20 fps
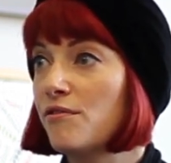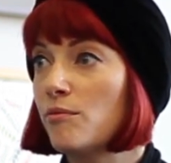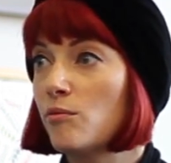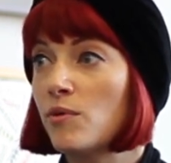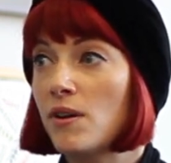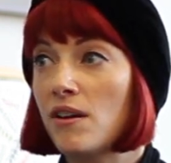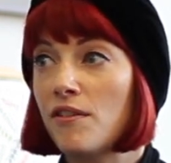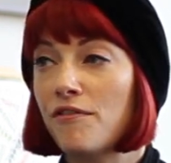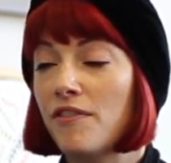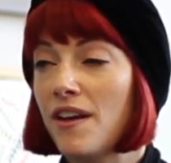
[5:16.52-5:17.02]
It
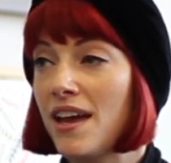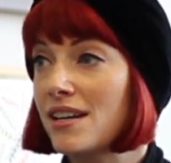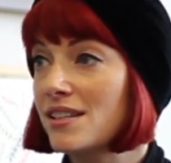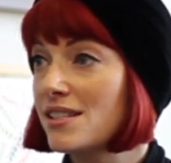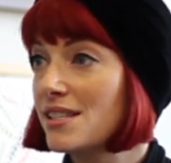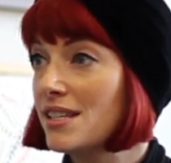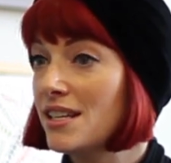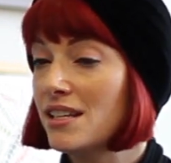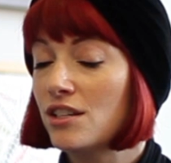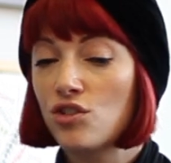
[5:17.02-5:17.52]

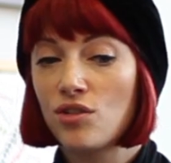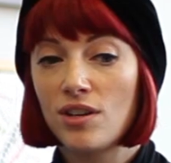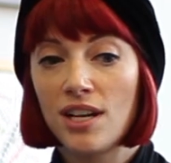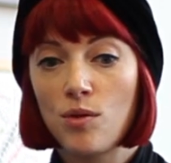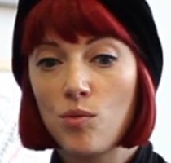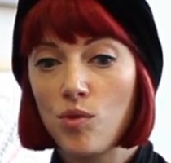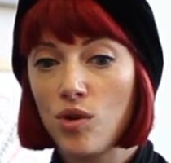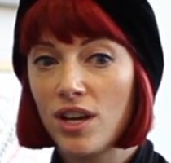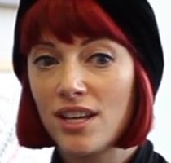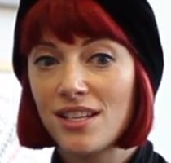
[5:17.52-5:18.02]
affects
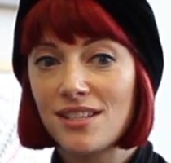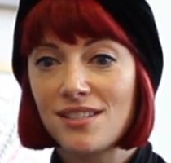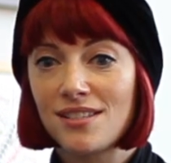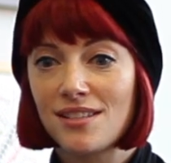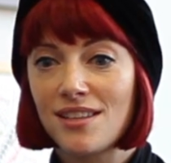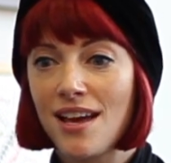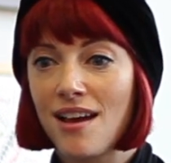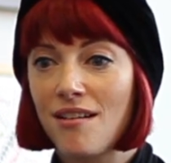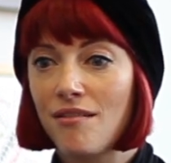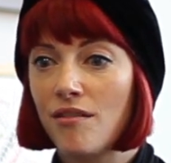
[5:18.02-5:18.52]
literally what is
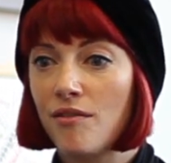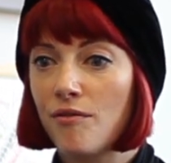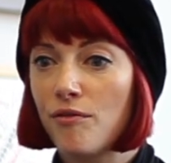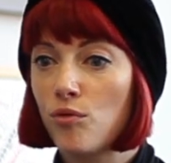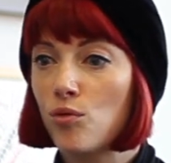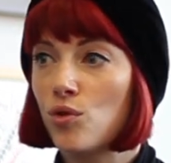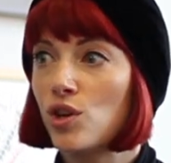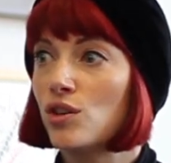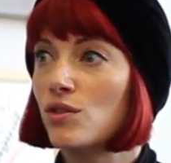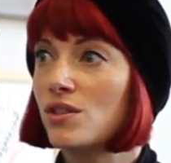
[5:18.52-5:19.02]
there
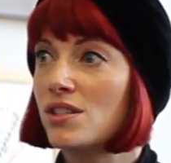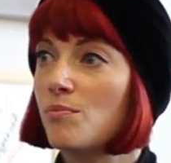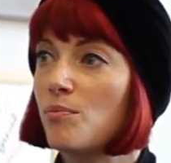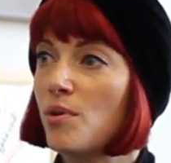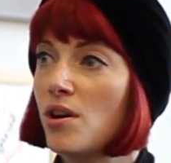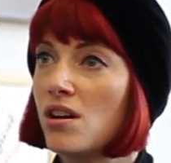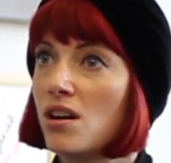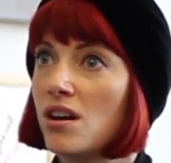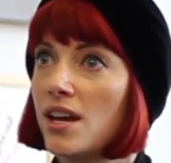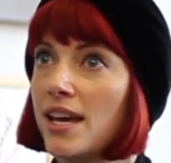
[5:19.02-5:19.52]
for you to
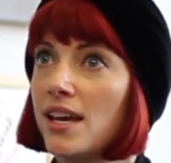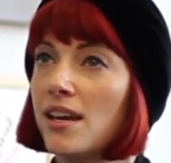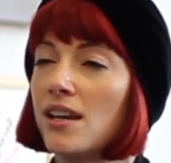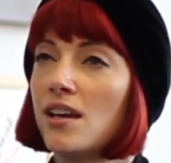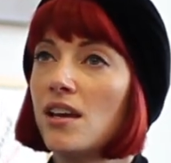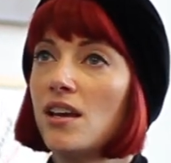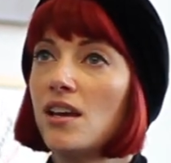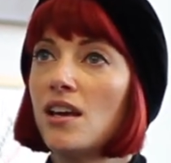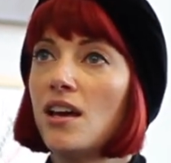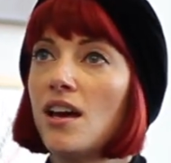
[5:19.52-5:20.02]
buy,
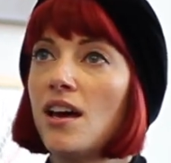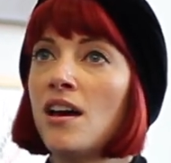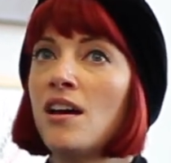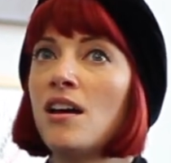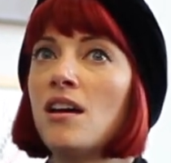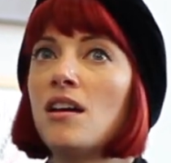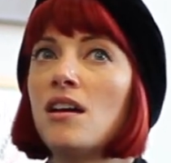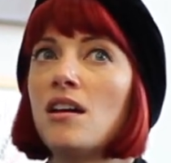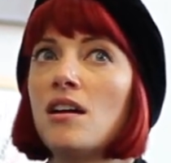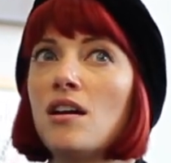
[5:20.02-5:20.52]

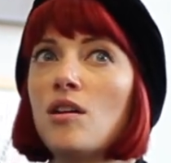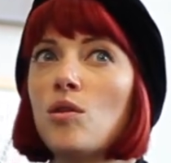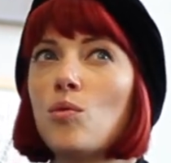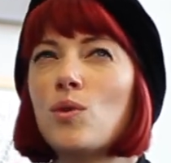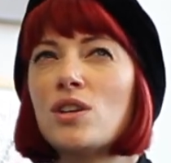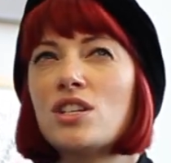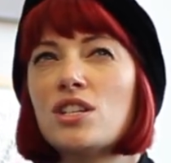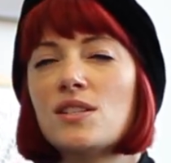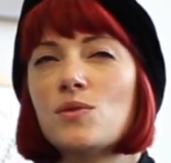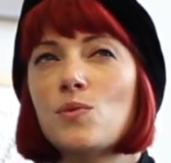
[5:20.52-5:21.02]

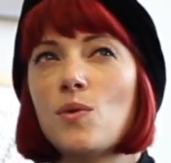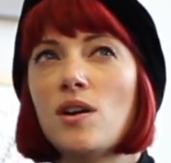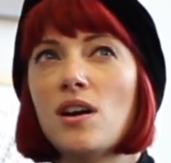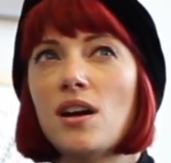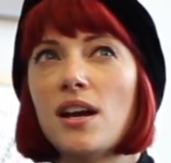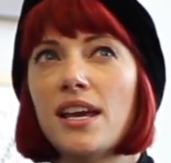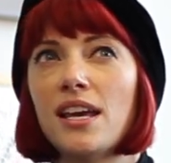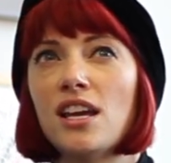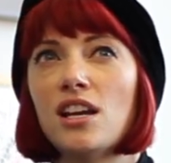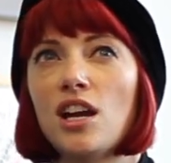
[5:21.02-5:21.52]
which is
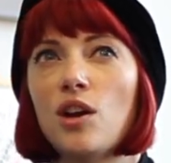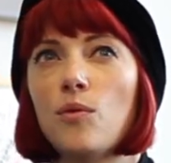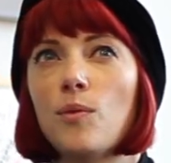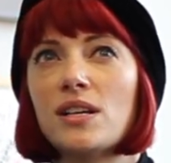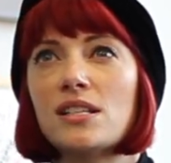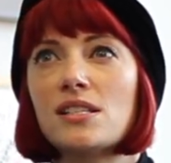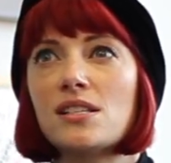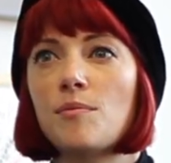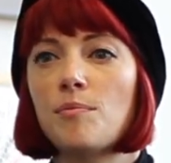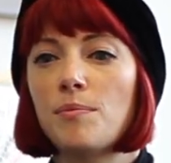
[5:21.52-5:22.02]
why, you know,
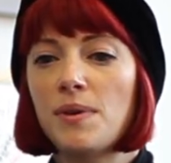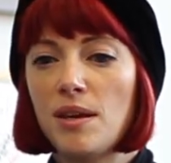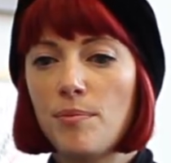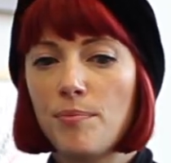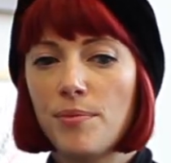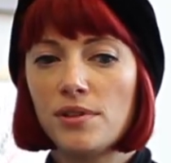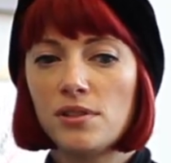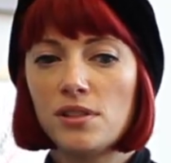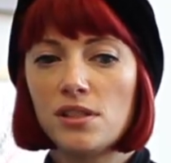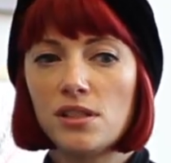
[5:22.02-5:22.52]
when some
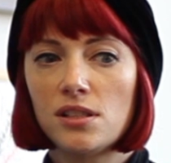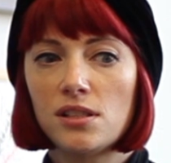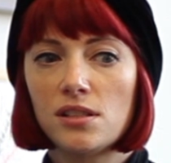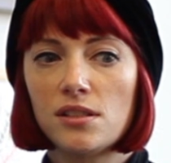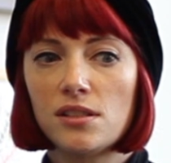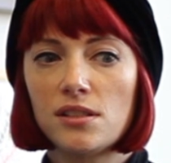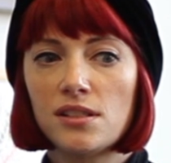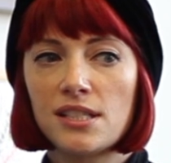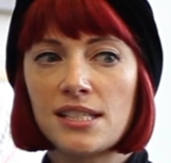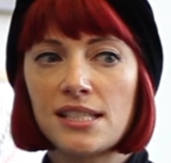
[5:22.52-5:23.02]

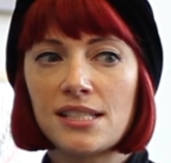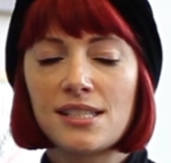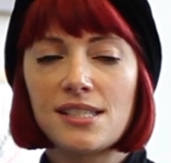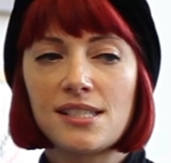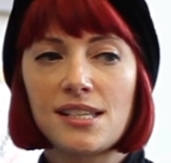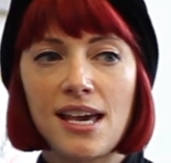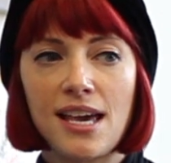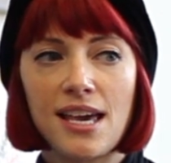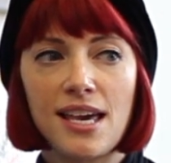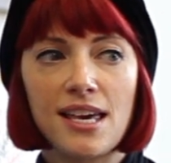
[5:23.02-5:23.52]
people
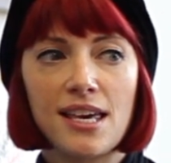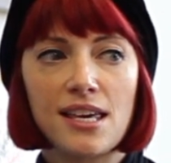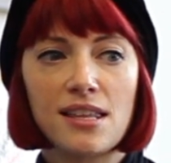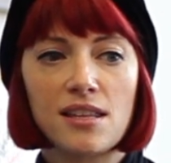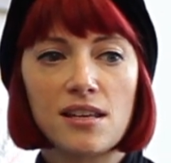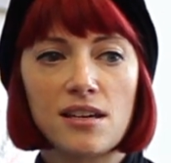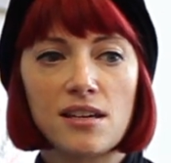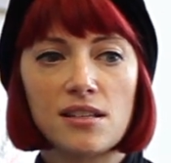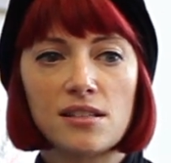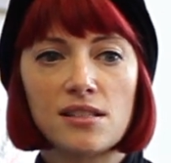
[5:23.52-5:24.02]
say
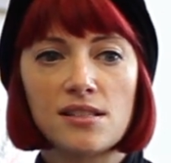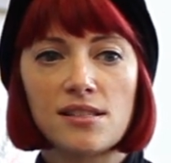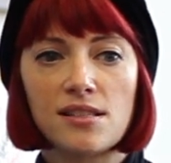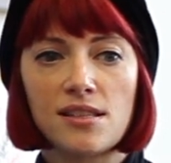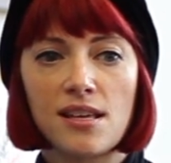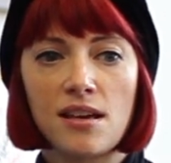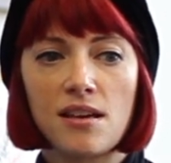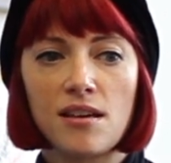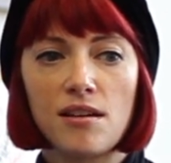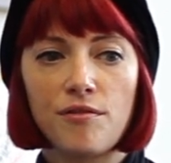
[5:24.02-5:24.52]
that
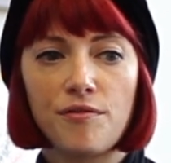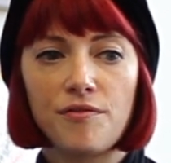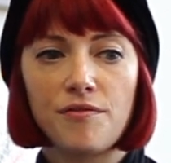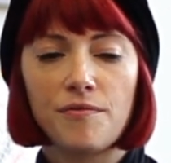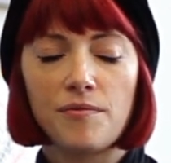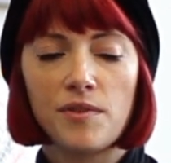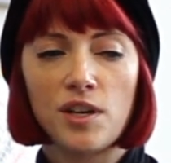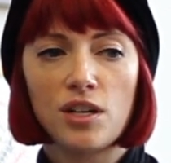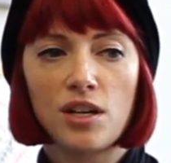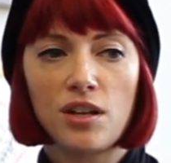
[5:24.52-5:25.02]
the
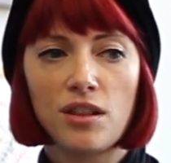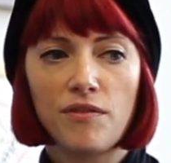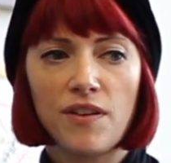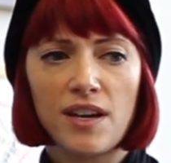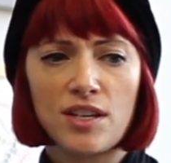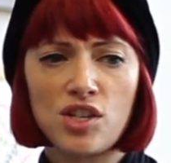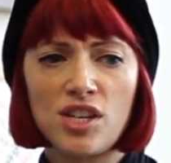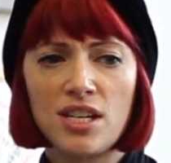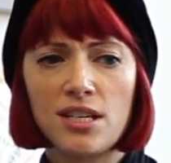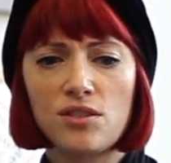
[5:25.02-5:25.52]

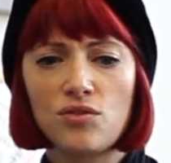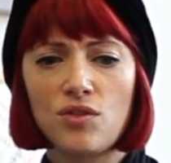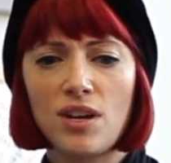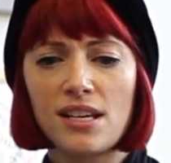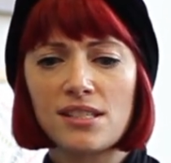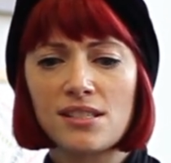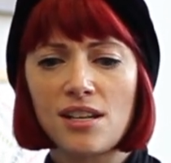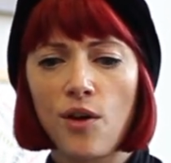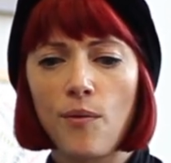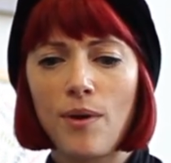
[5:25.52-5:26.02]
fashion industry
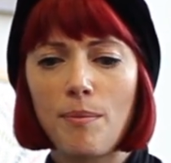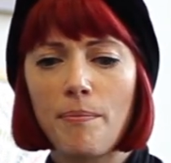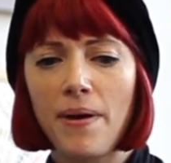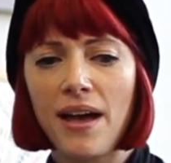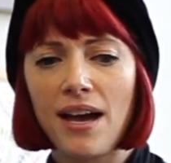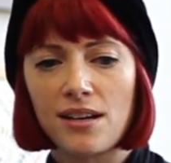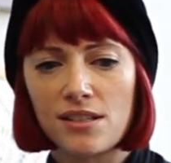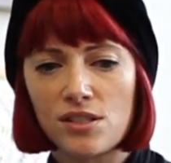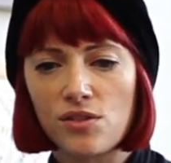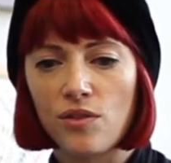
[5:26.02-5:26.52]
has no
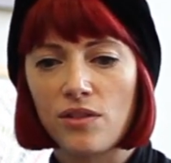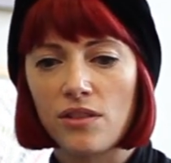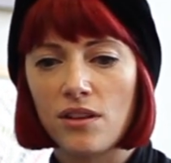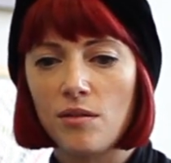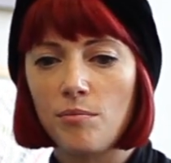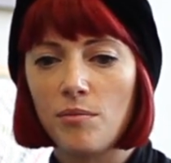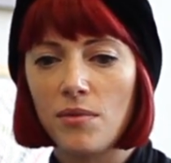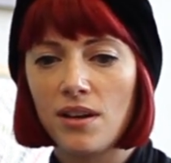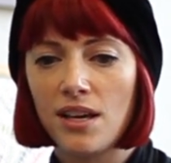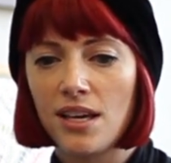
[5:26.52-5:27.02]
impact on
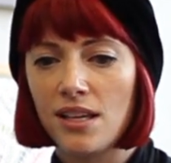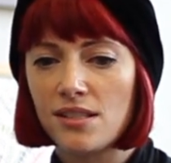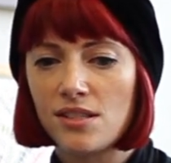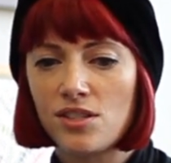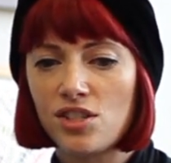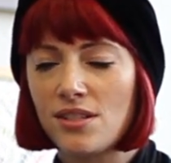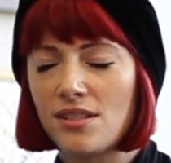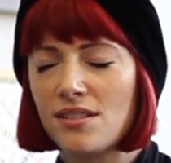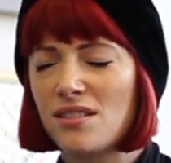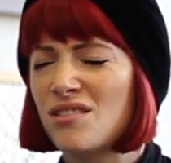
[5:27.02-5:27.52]
them, it's
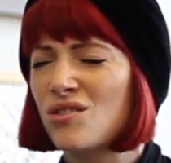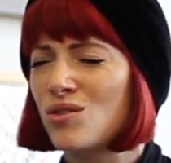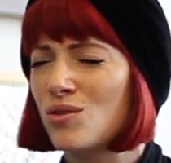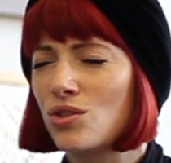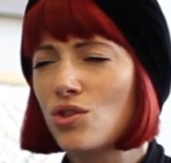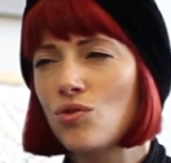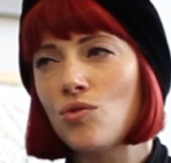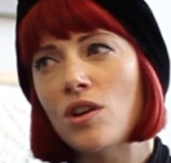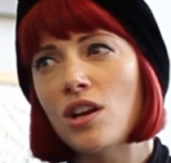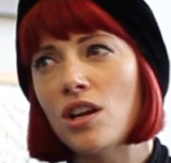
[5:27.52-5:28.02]
just
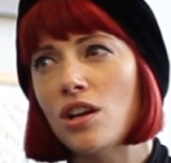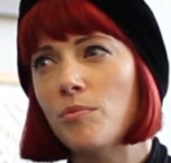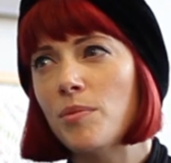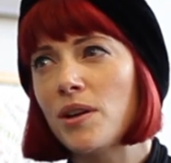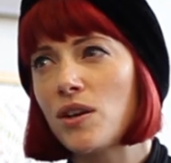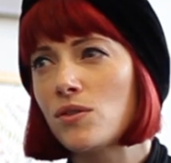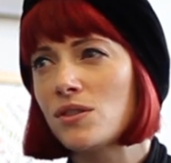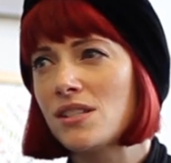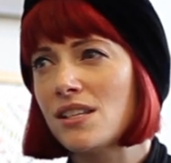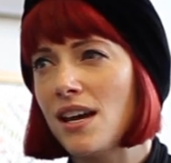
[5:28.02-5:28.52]
not true,
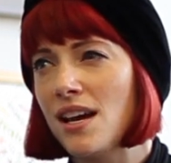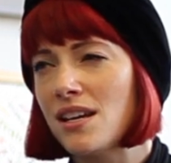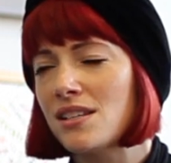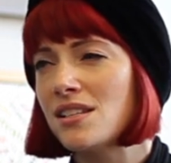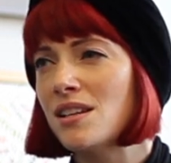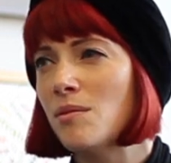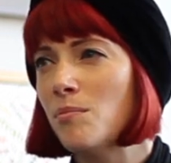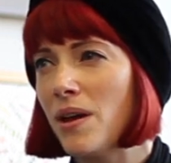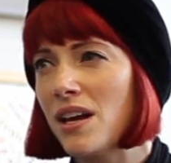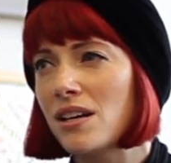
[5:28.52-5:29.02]
because it has
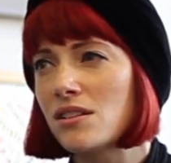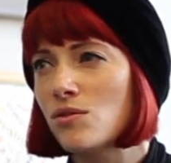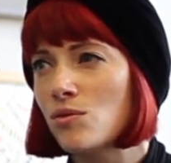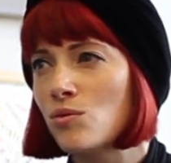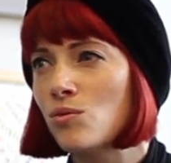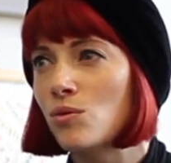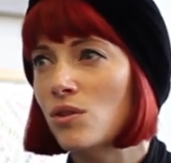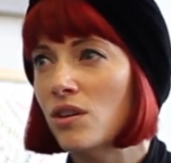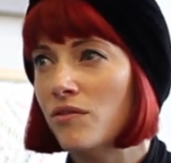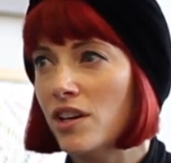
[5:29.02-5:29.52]
an impact on
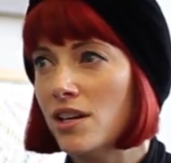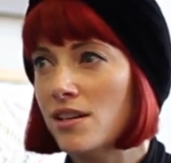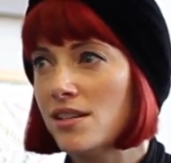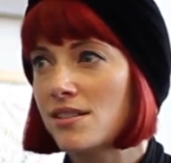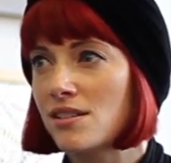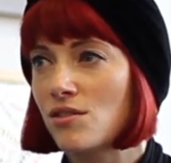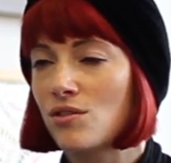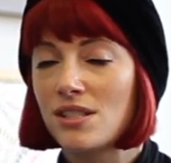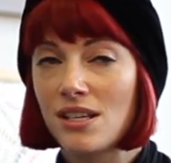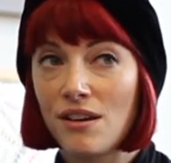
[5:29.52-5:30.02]
all of
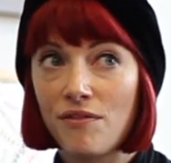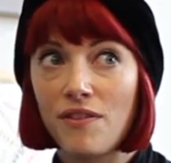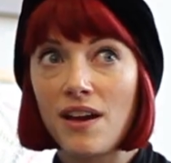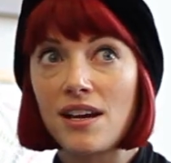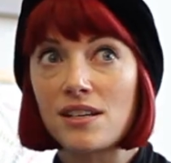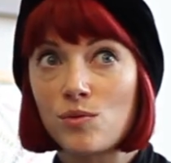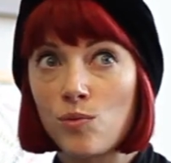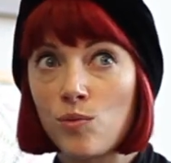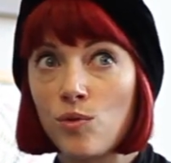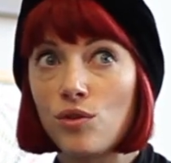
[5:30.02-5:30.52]
us because it
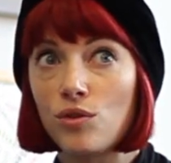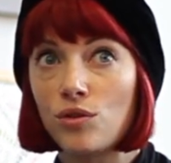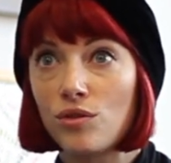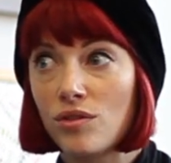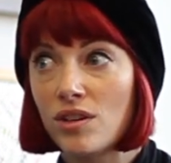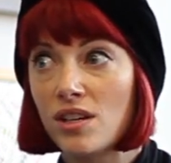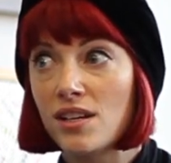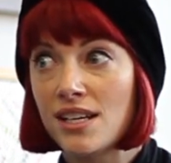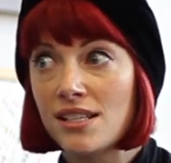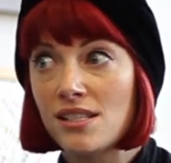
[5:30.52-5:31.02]
affects what
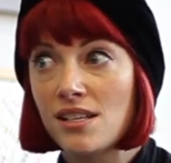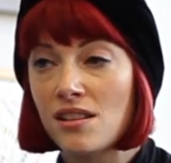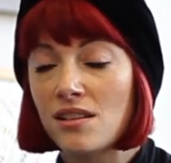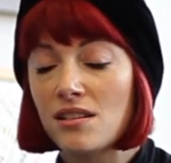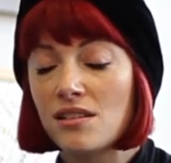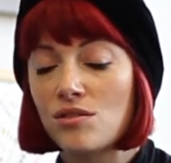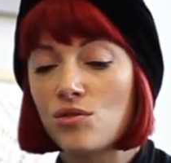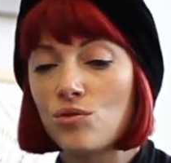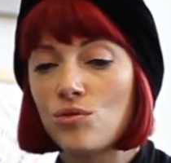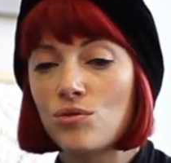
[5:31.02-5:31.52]
is in
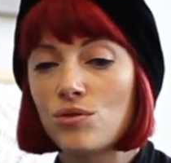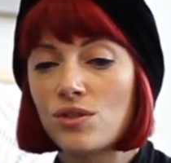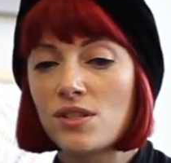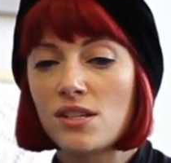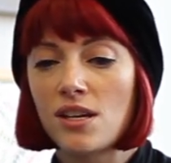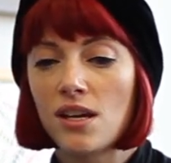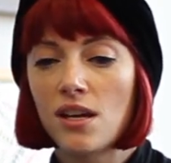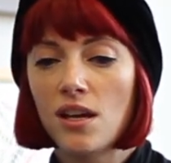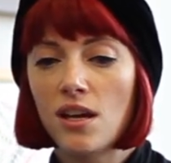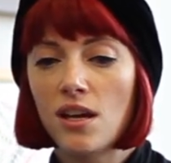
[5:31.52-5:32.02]
the stores.